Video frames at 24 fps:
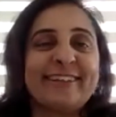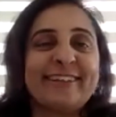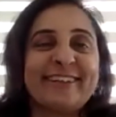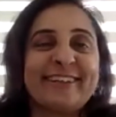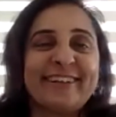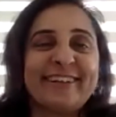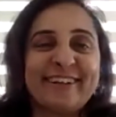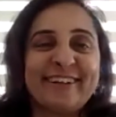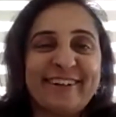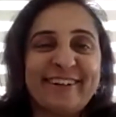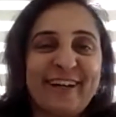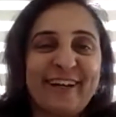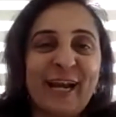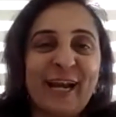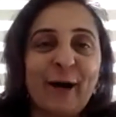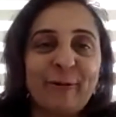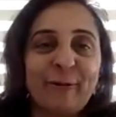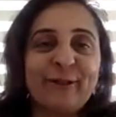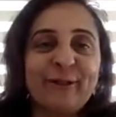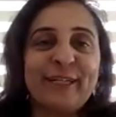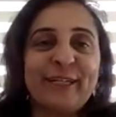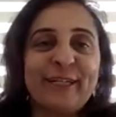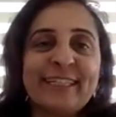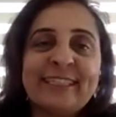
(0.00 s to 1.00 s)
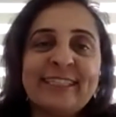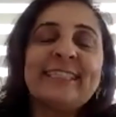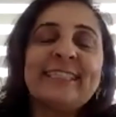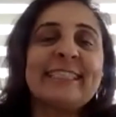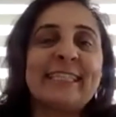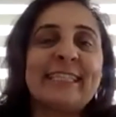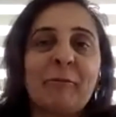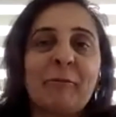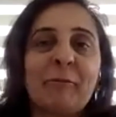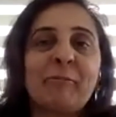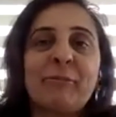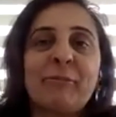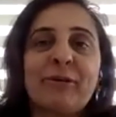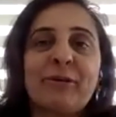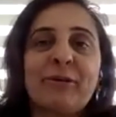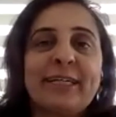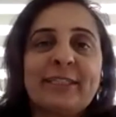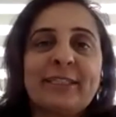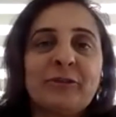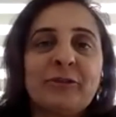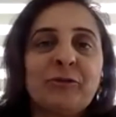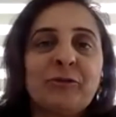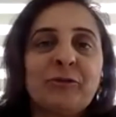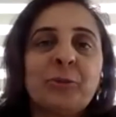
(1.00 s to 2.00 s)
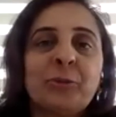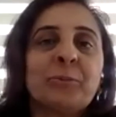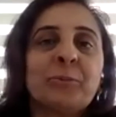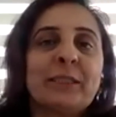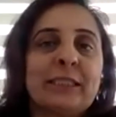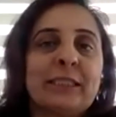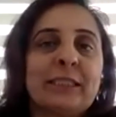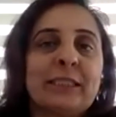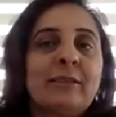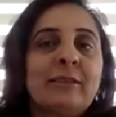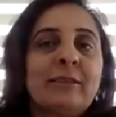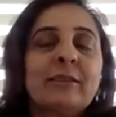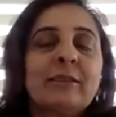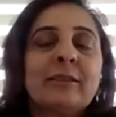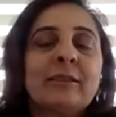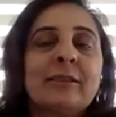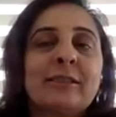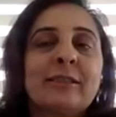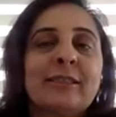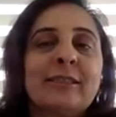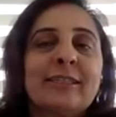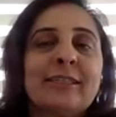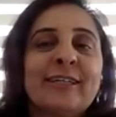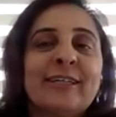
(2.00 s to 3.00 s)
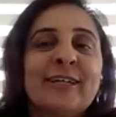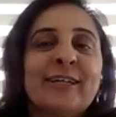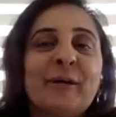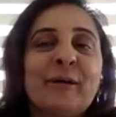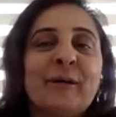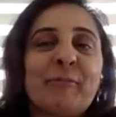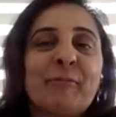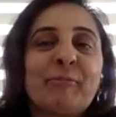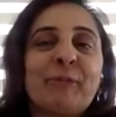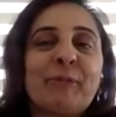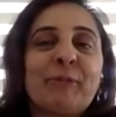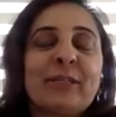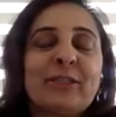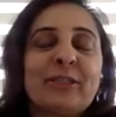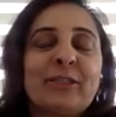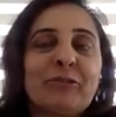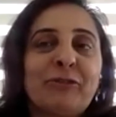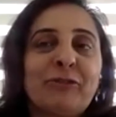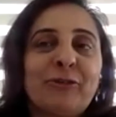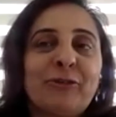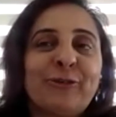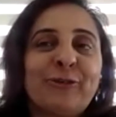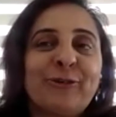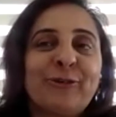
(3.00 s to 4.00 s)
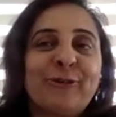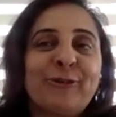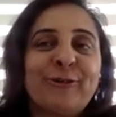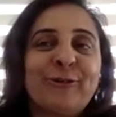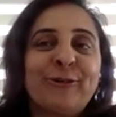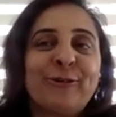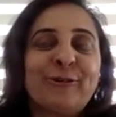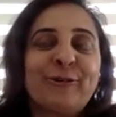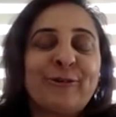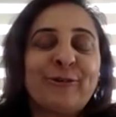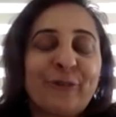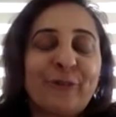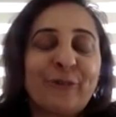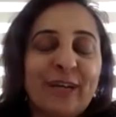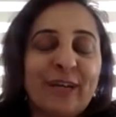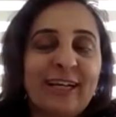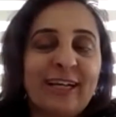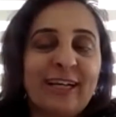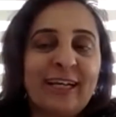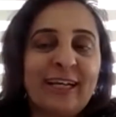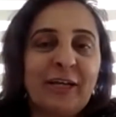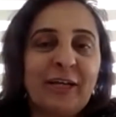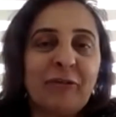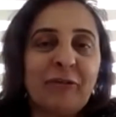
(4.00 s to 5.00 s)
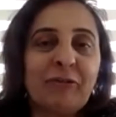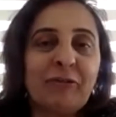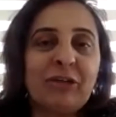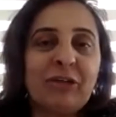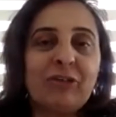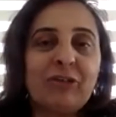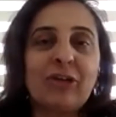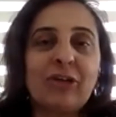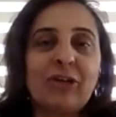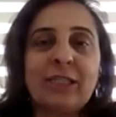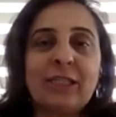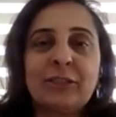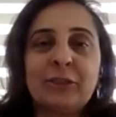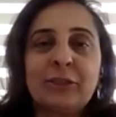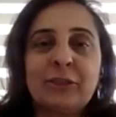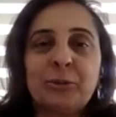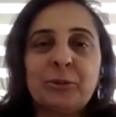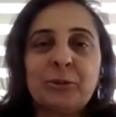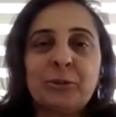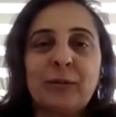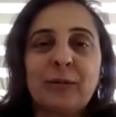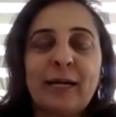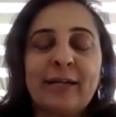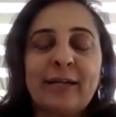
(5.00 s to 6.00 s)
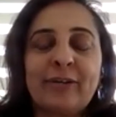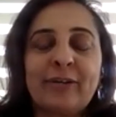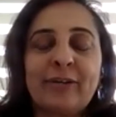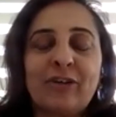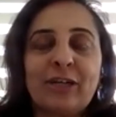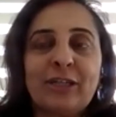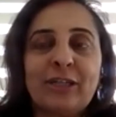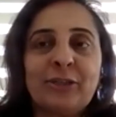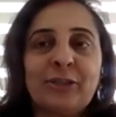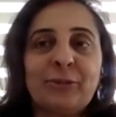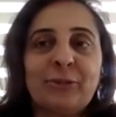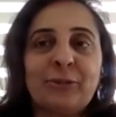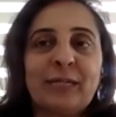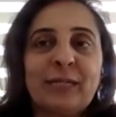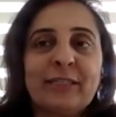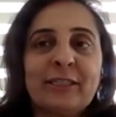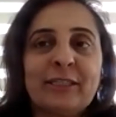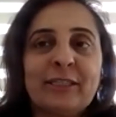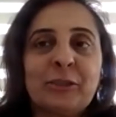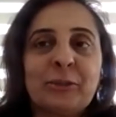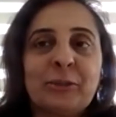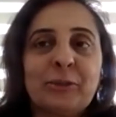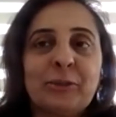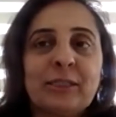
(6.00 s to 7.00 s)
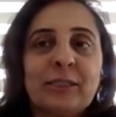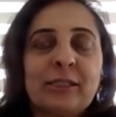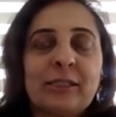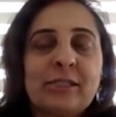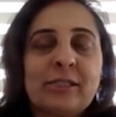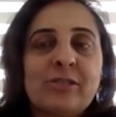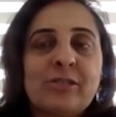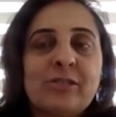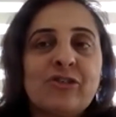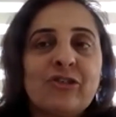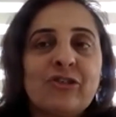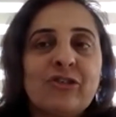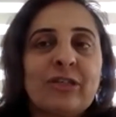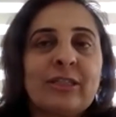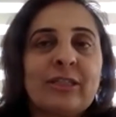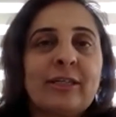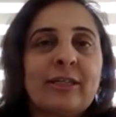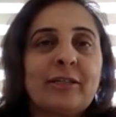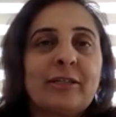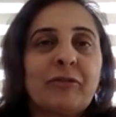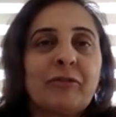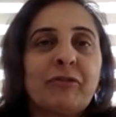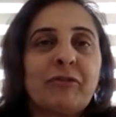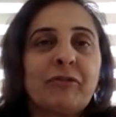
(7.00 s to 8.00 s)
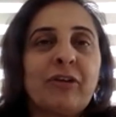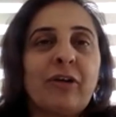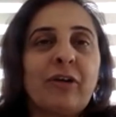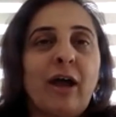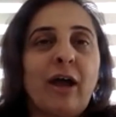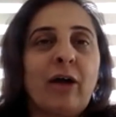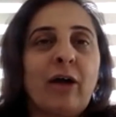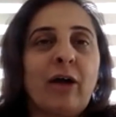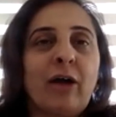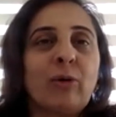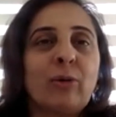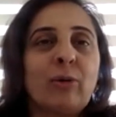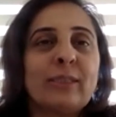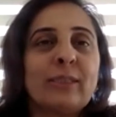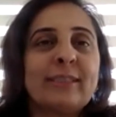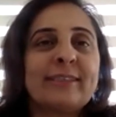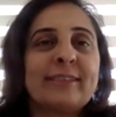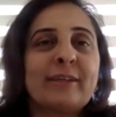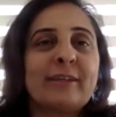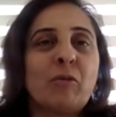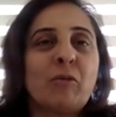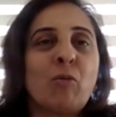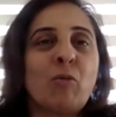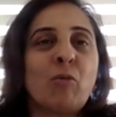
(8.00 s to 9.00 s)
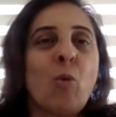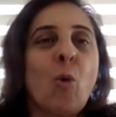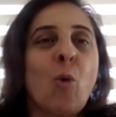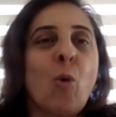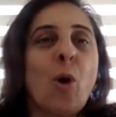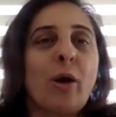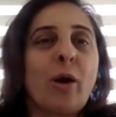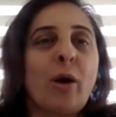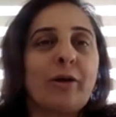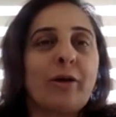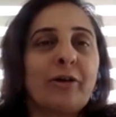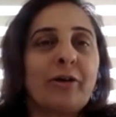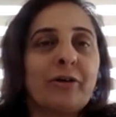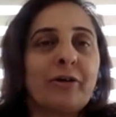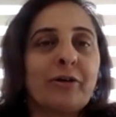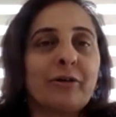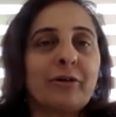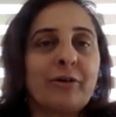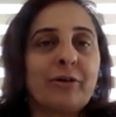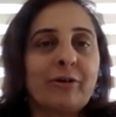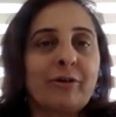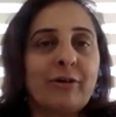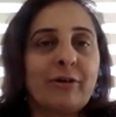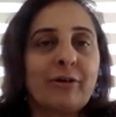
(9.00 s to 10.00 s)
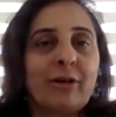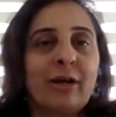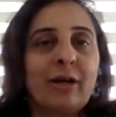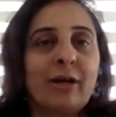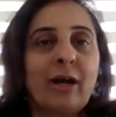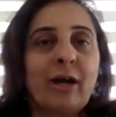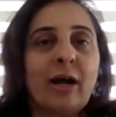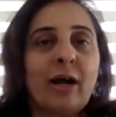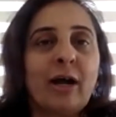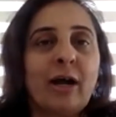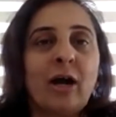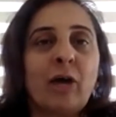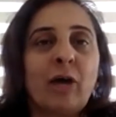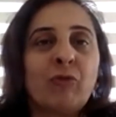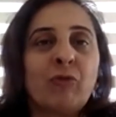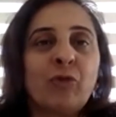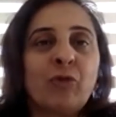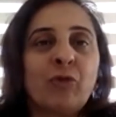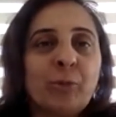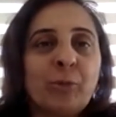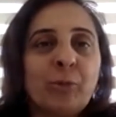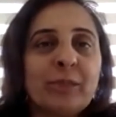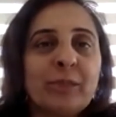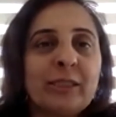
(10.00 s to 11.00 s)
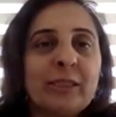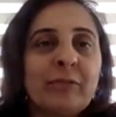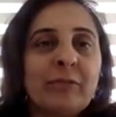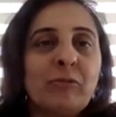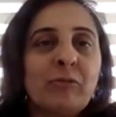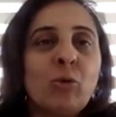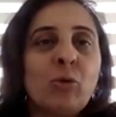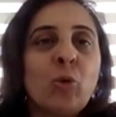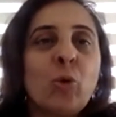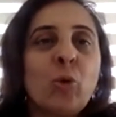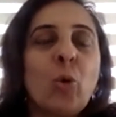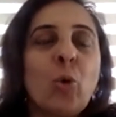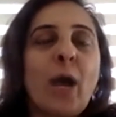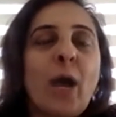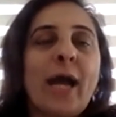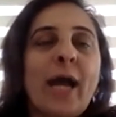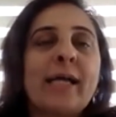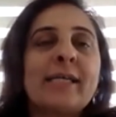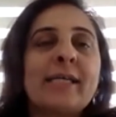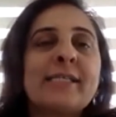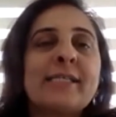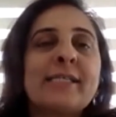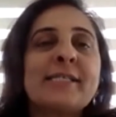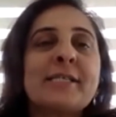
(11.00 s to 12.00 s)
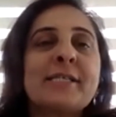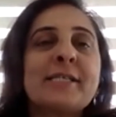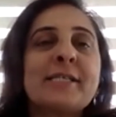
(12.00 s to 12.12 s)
a loud intemperate woman. But if you really, I tried to get into the history that a Virago is a warrior, a woman who has